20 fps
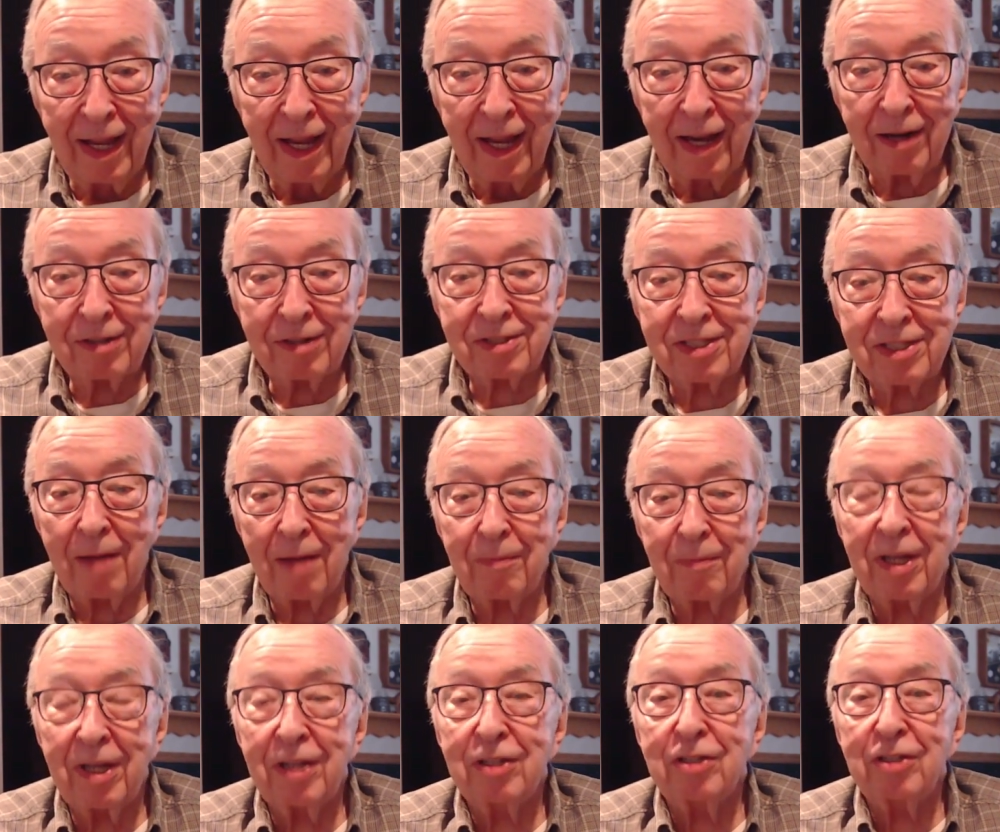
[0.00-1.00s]
Here's
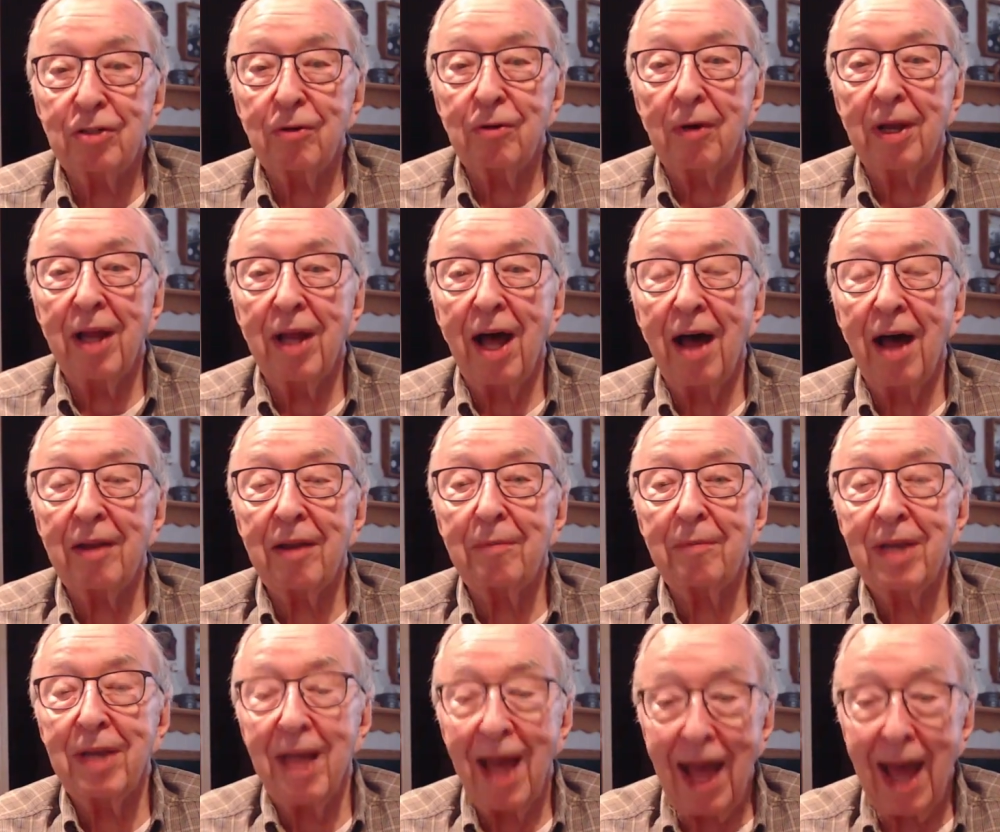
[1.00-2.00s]
something, too, on how to
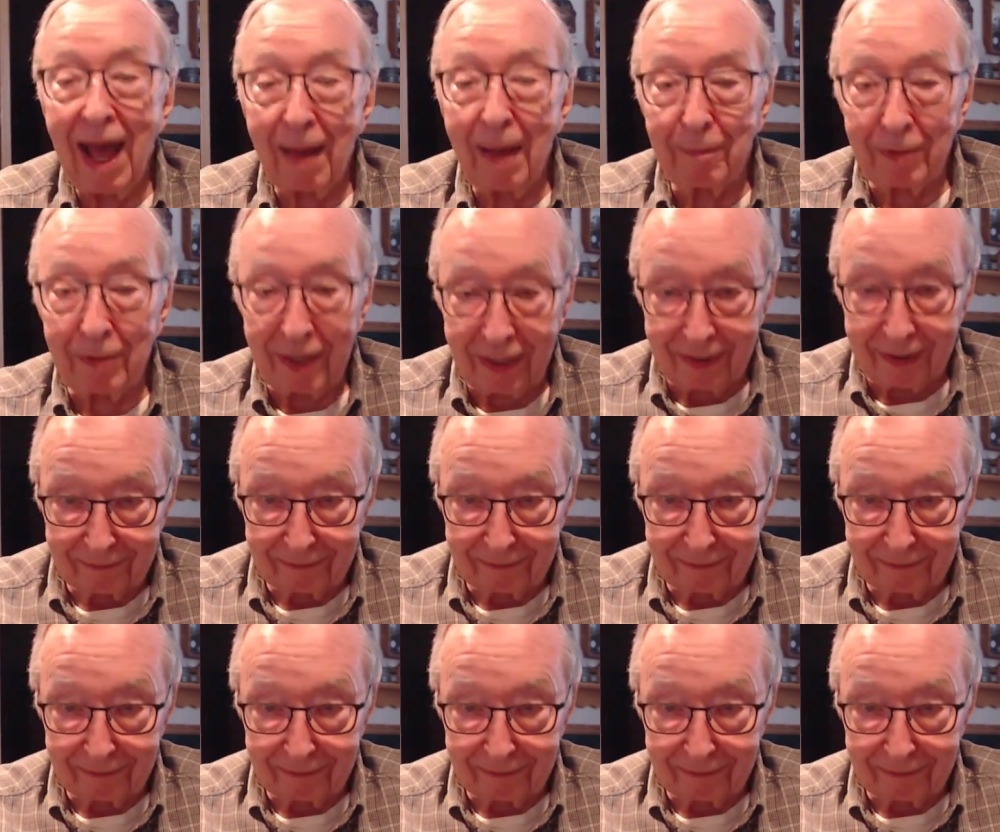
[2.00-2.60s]
be happy